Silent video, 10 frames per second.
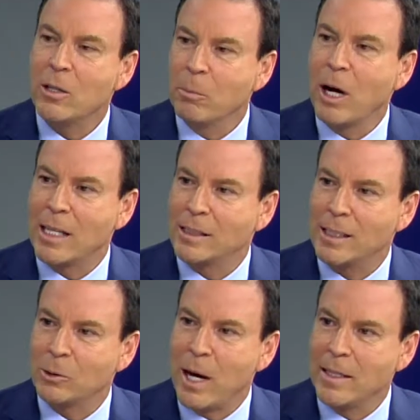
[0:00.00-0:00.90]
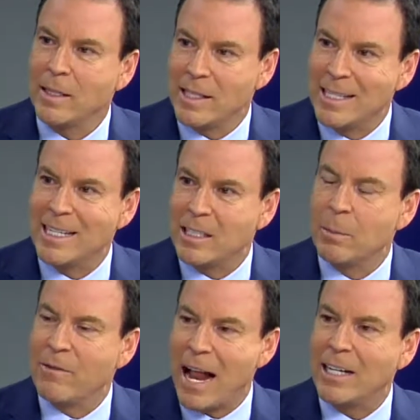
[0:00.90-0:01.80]
the process, right? The
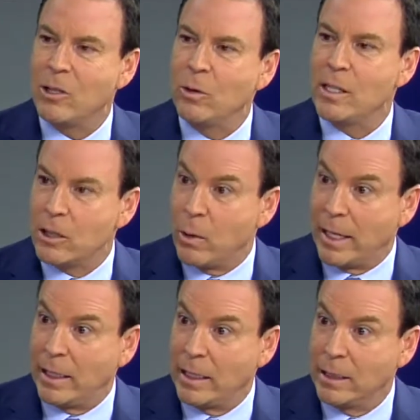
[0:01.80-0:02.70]
system of how to do this quickly.